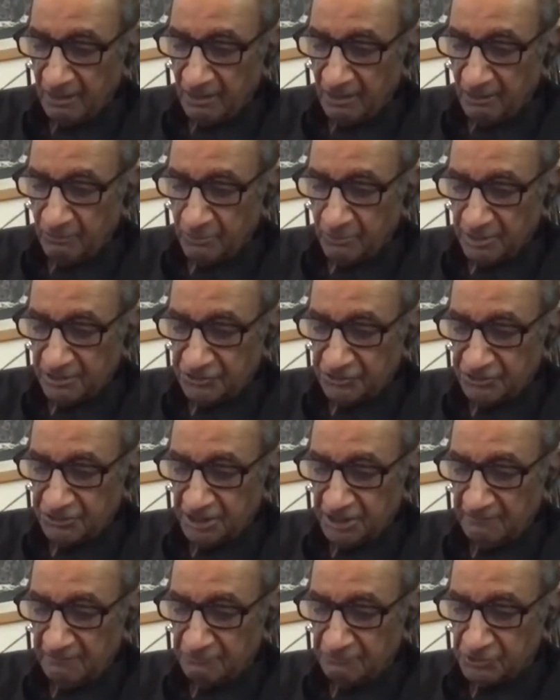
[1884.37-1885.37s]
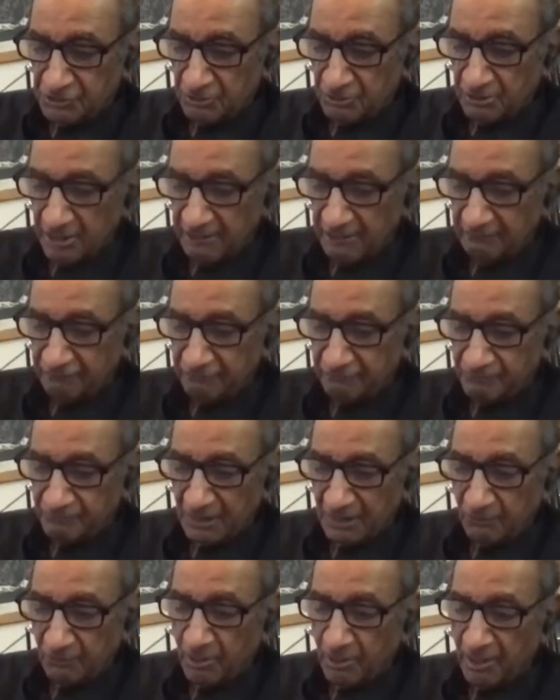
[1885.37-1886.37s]
which seem to have,
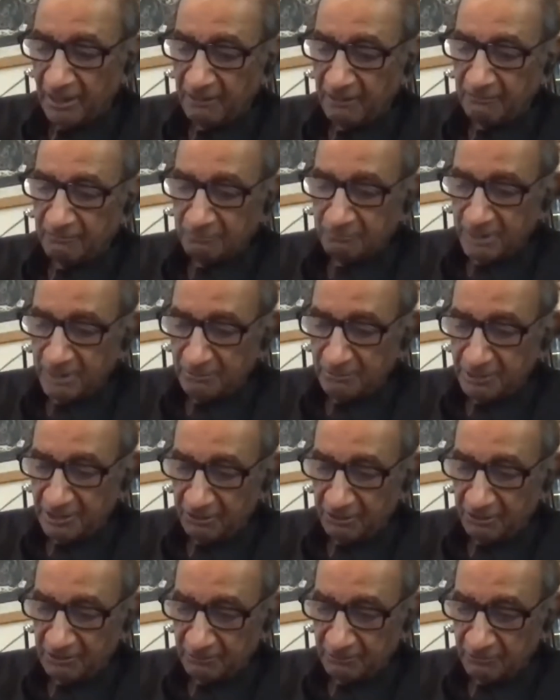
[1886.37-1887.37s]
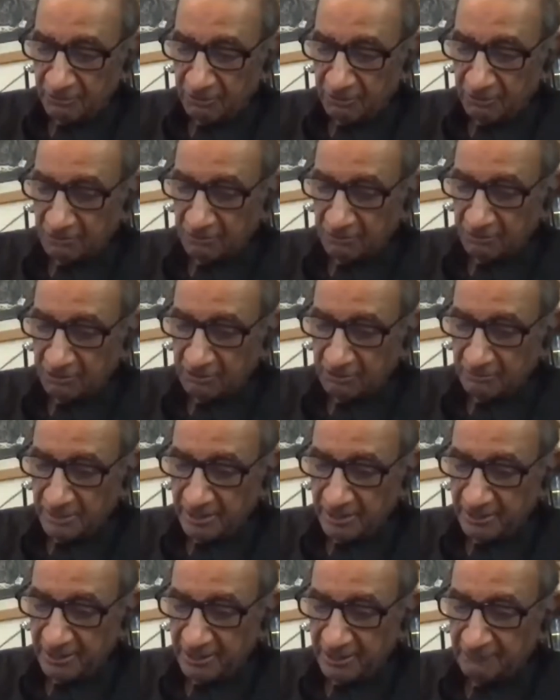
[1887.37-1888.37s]
well, maybe not North
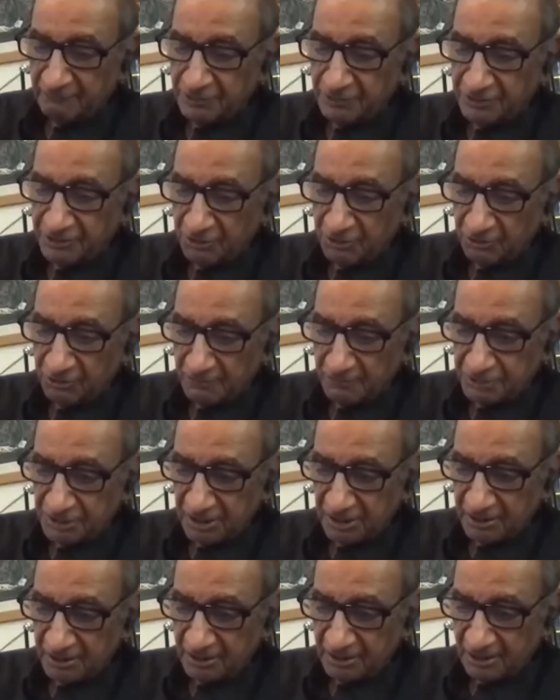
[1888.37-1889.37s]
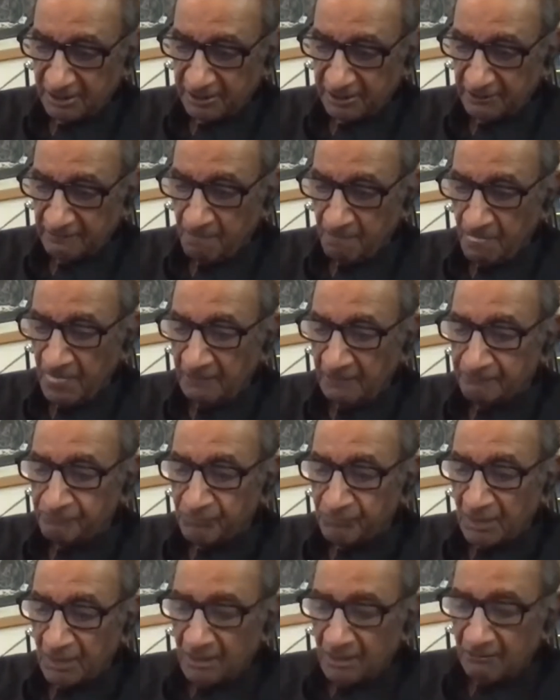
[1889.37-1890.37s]
America, but Europe certainly,
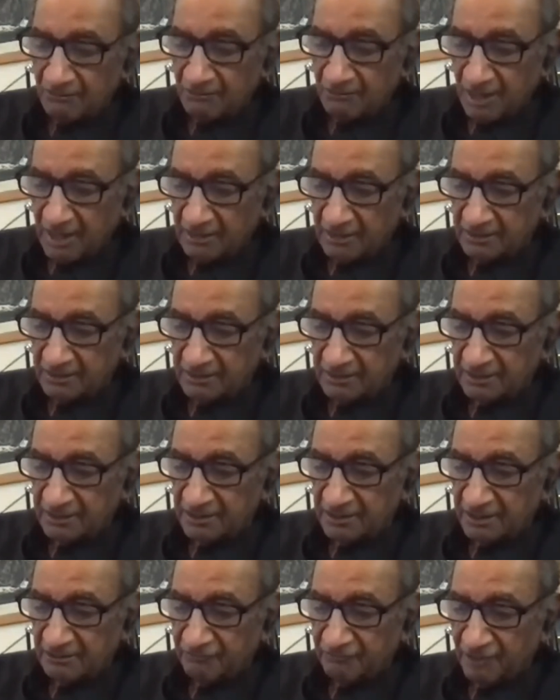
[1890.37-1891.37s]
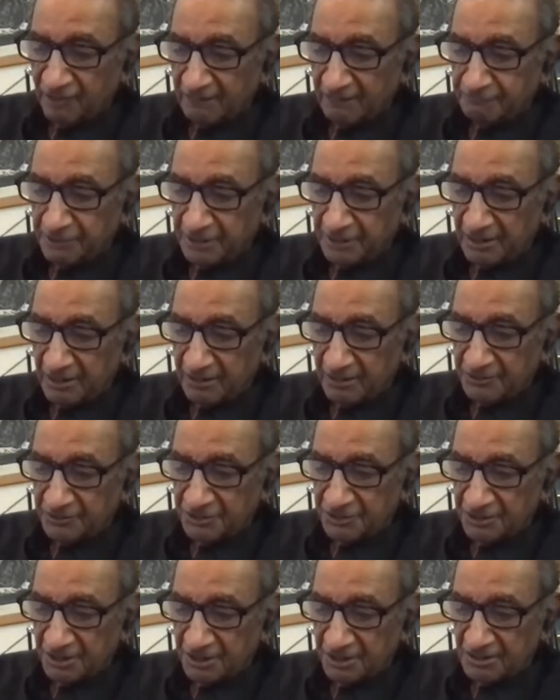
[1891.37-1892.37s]
rather than the developing
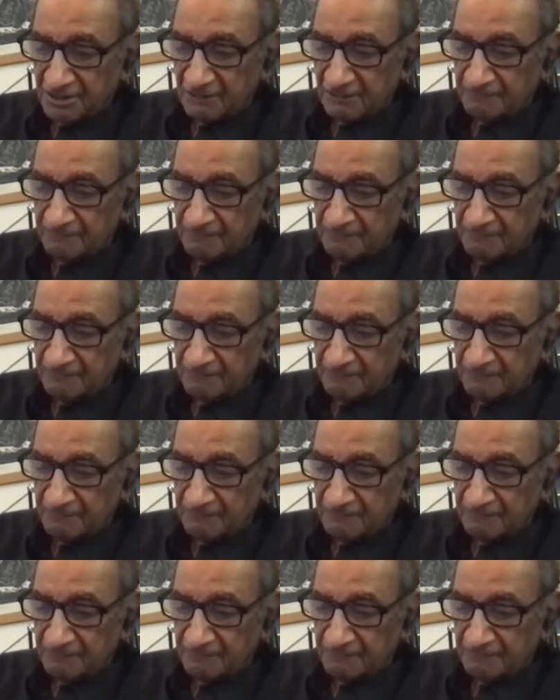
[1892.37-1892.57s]
countries